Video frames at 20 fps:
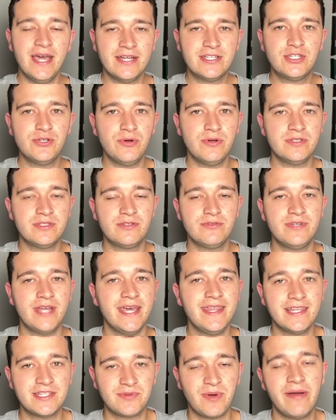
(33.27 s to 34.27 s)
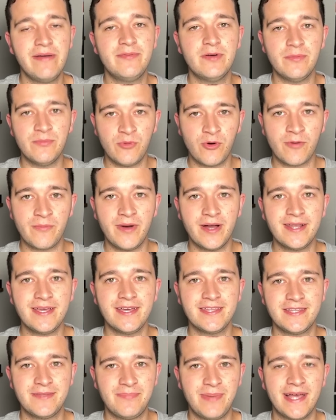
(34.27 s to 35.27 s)
a 2 and 2 day. That's why we put more money
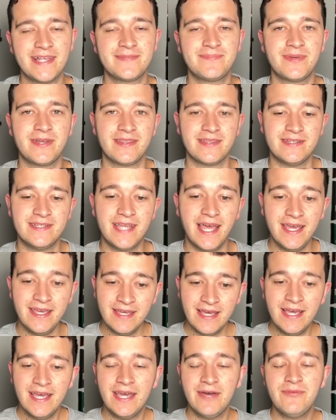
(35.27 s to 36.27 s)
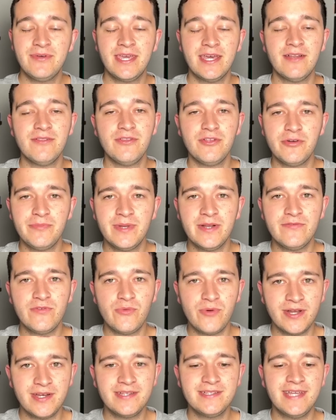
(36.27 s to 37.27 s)
on the best bit of the day. And we get a little bit of a
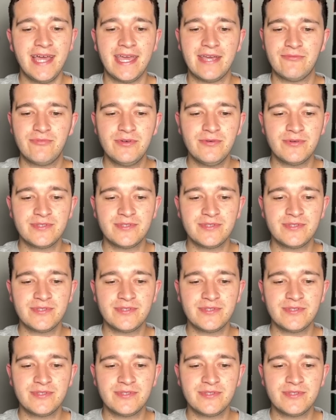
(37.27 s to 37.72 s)
winning day. We